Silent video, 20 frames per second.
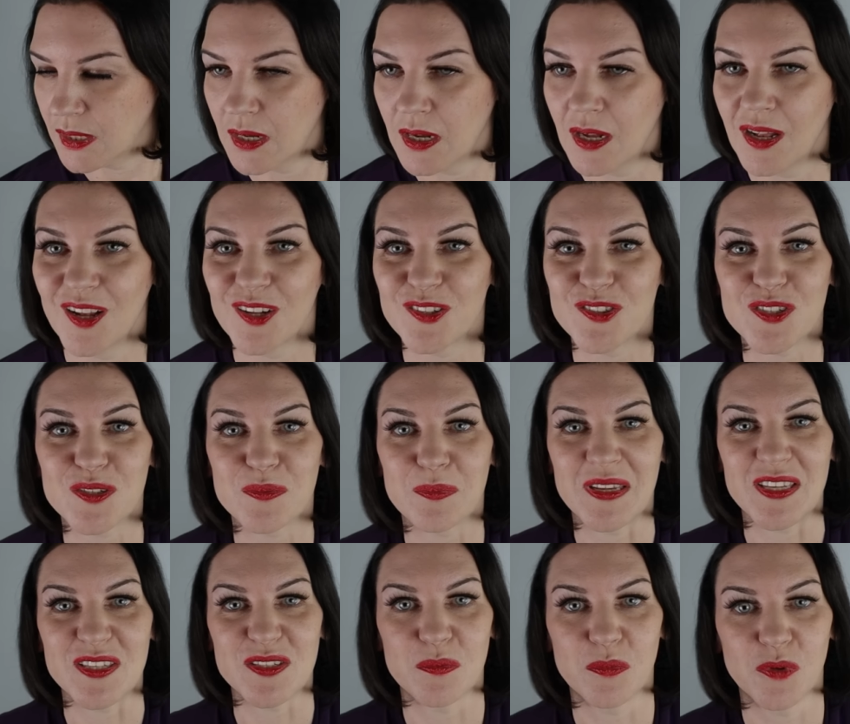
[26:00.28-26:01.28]
I'll just make
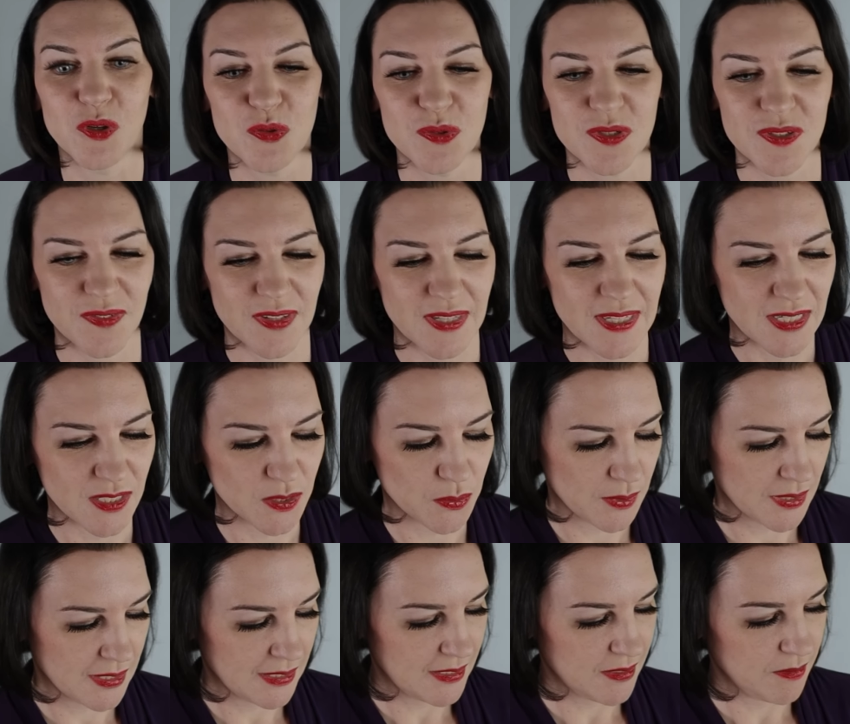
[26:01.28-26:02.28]
some notes for that
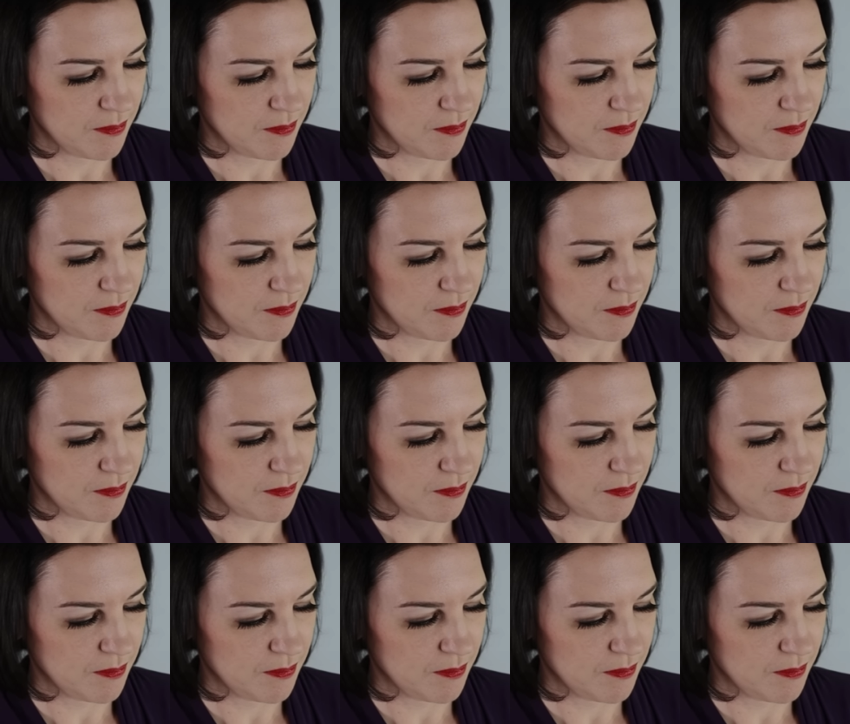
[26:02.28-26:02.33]
quickly.